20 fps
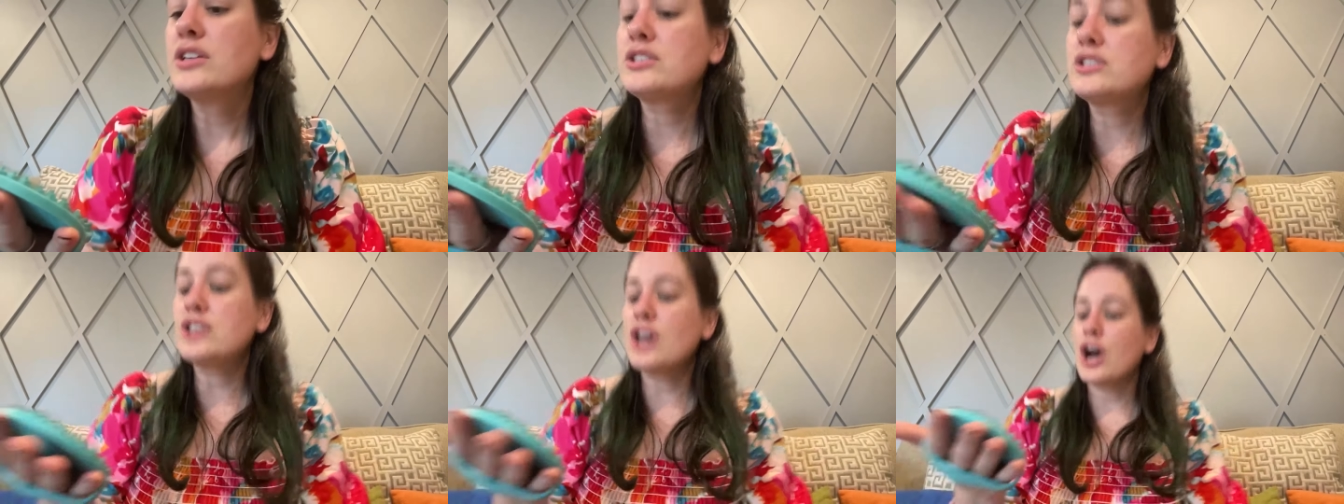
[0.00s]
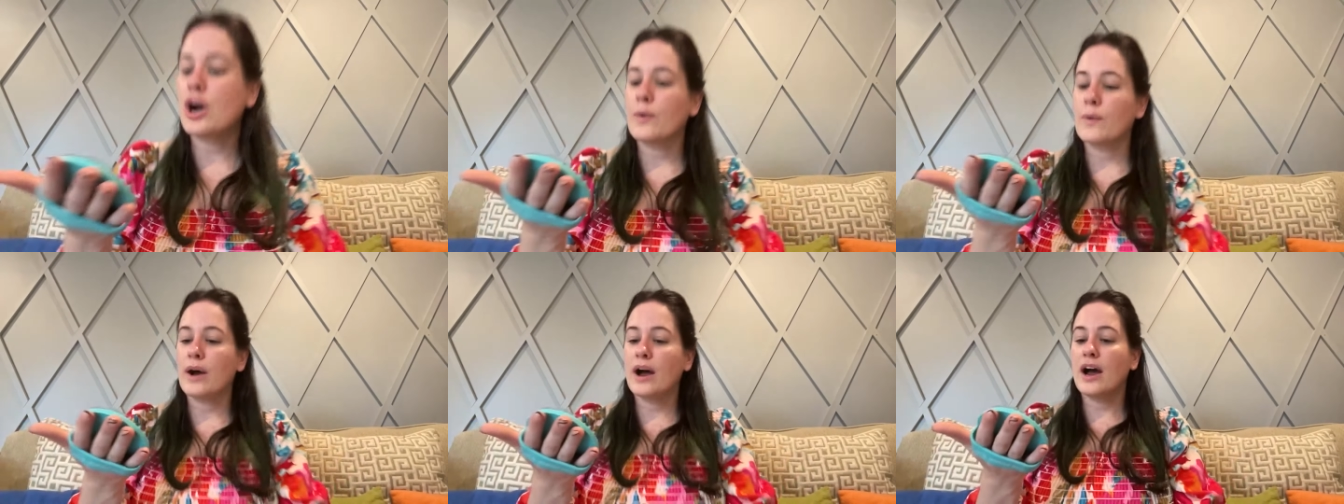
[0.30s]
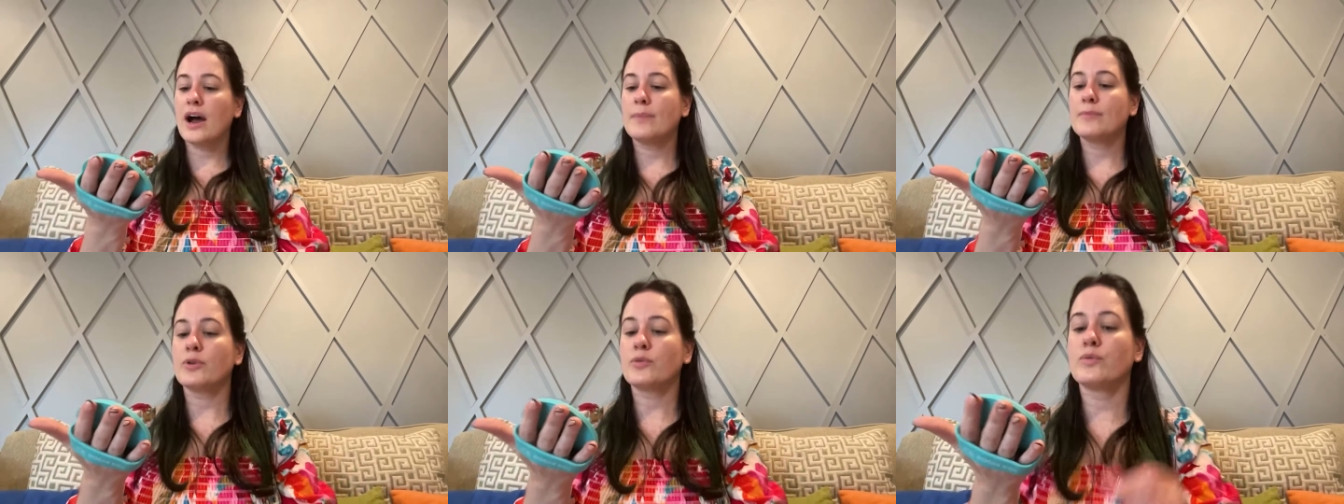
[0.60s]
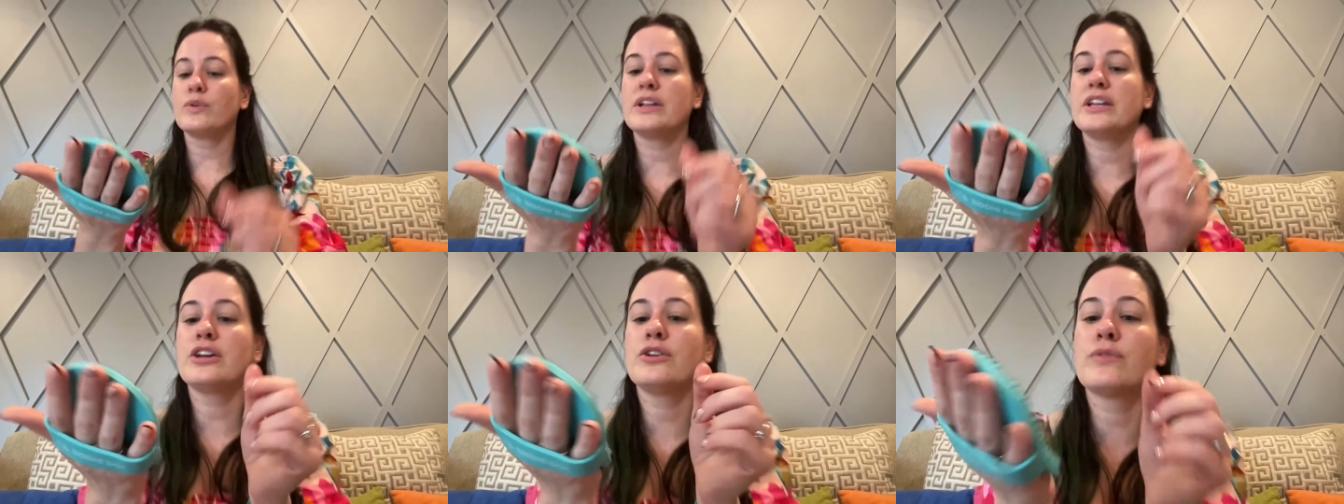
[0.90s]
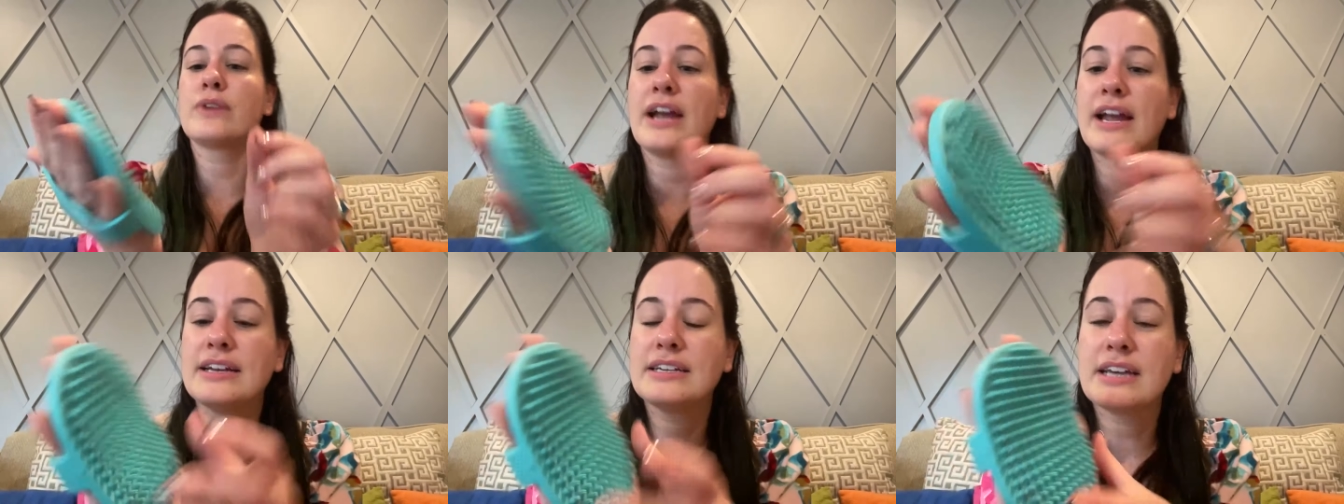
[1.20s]
So um, really
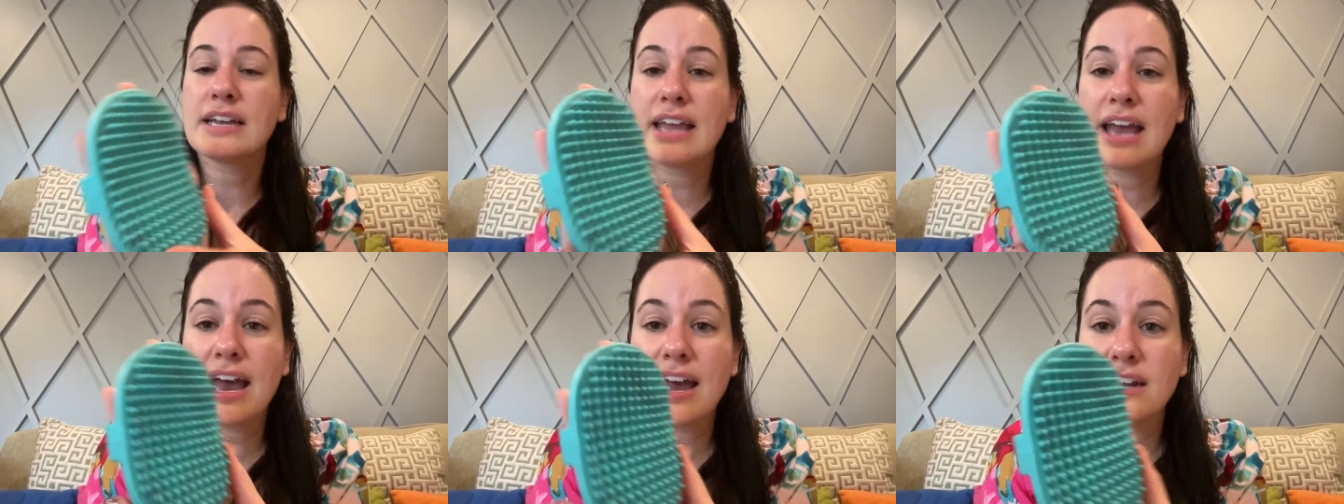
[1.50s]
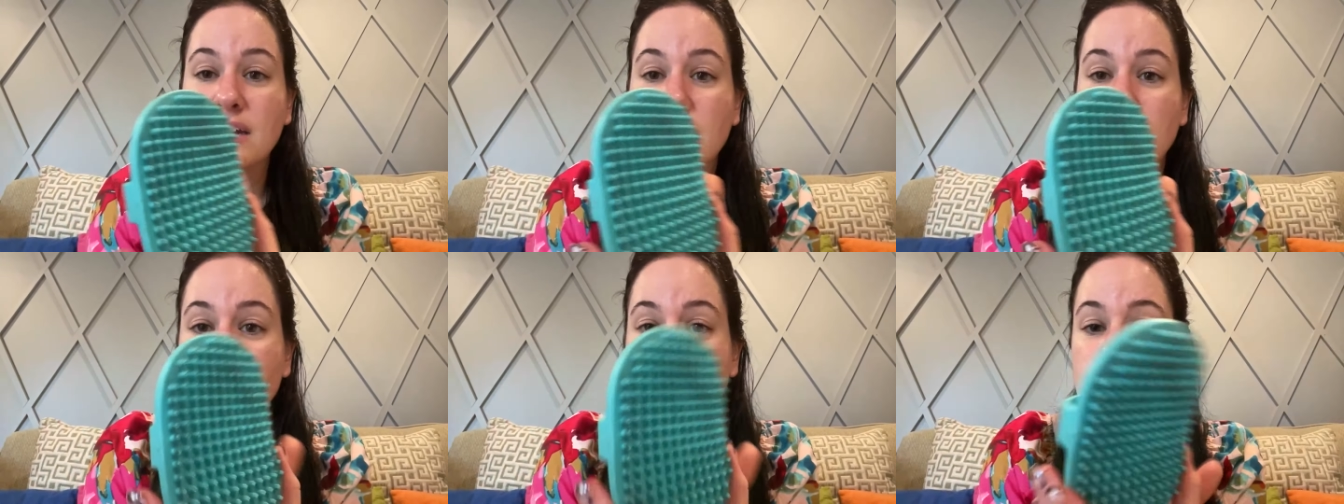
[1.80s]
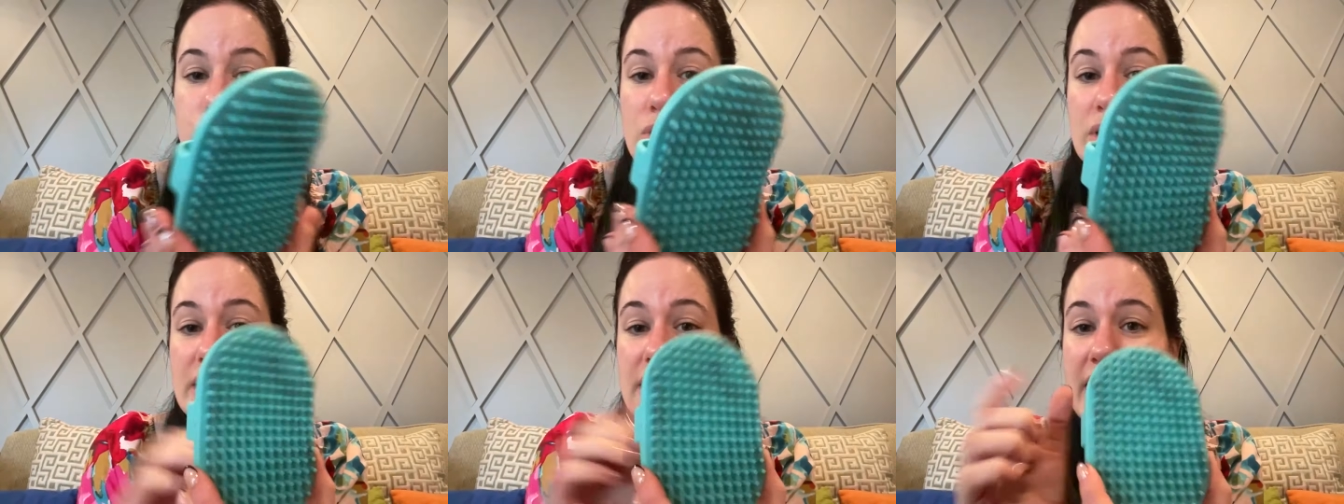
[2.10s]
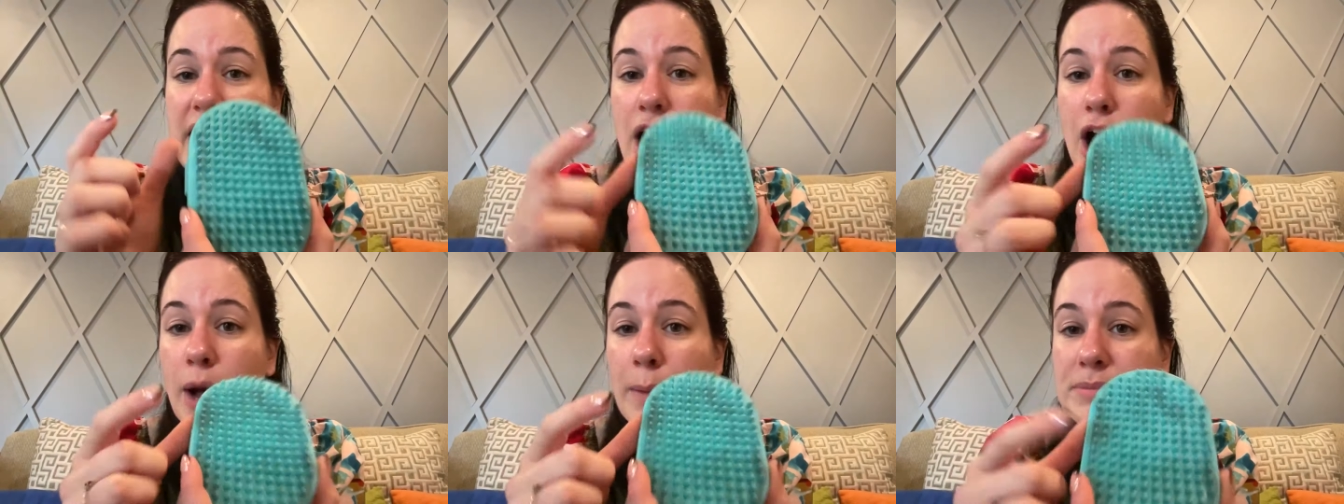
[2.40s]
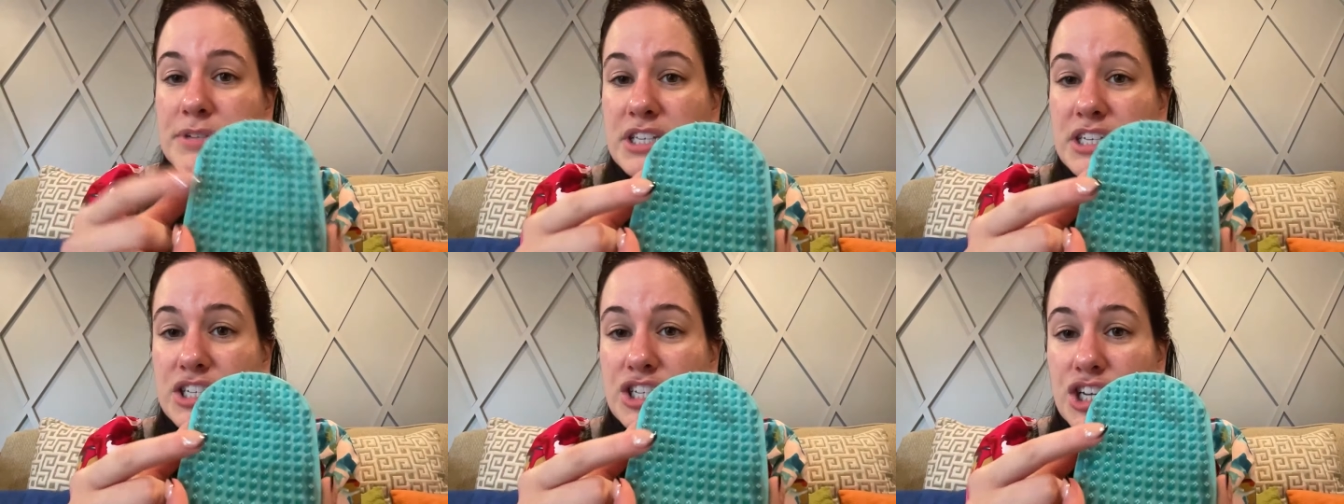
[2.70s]
great. Again, really
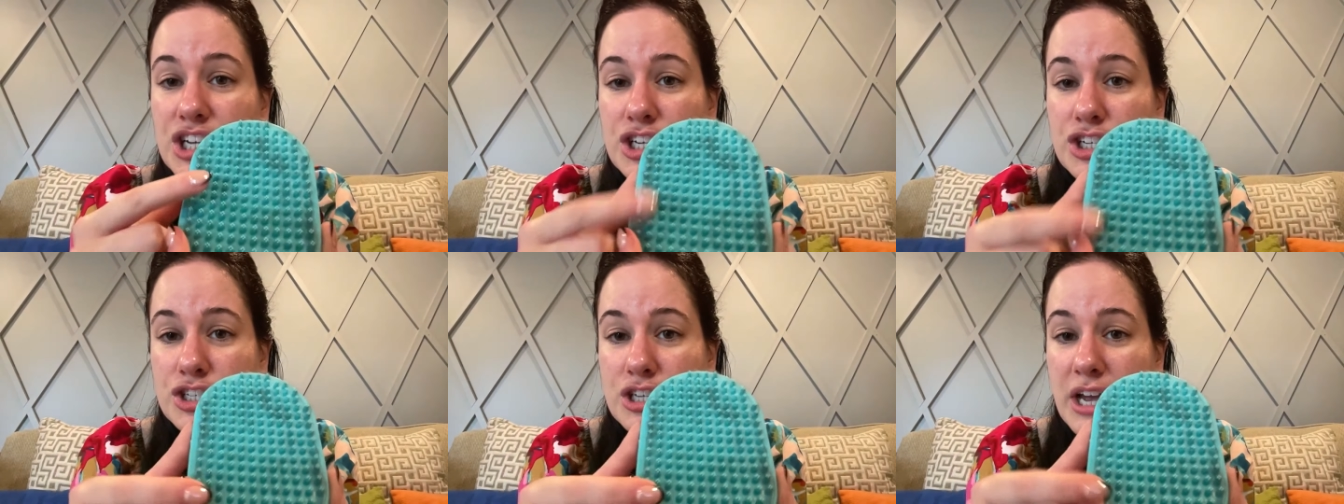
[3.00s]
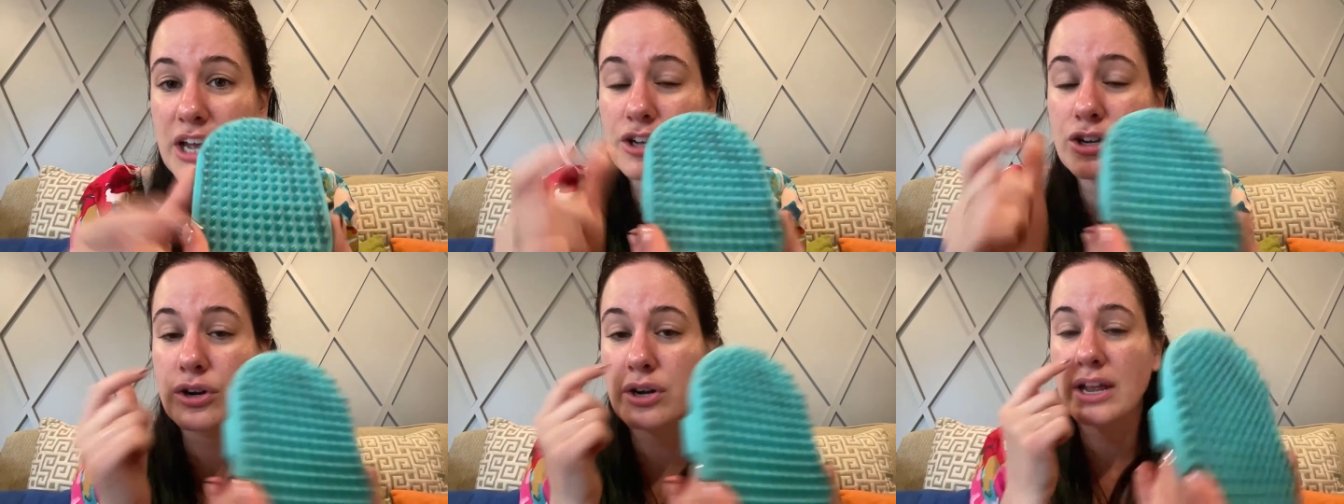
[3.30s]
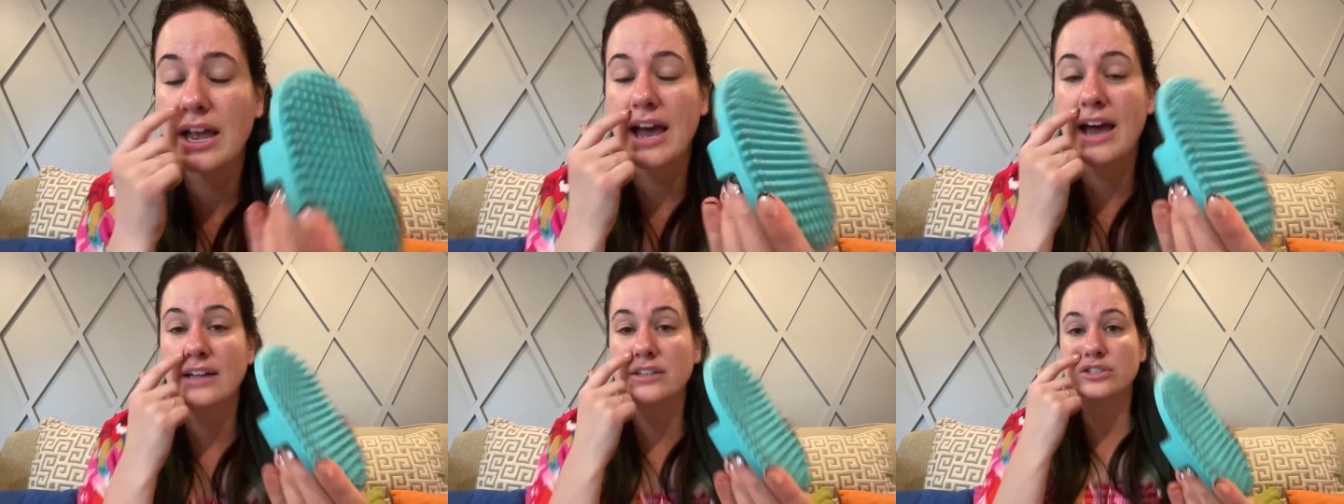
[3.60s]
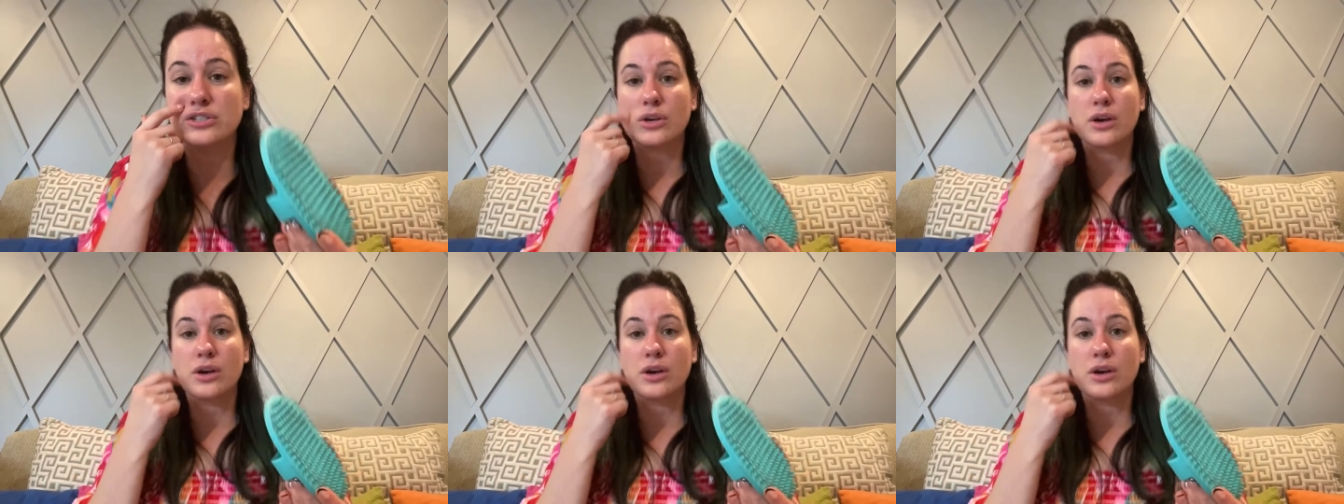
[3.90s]
helps de-shed your cat.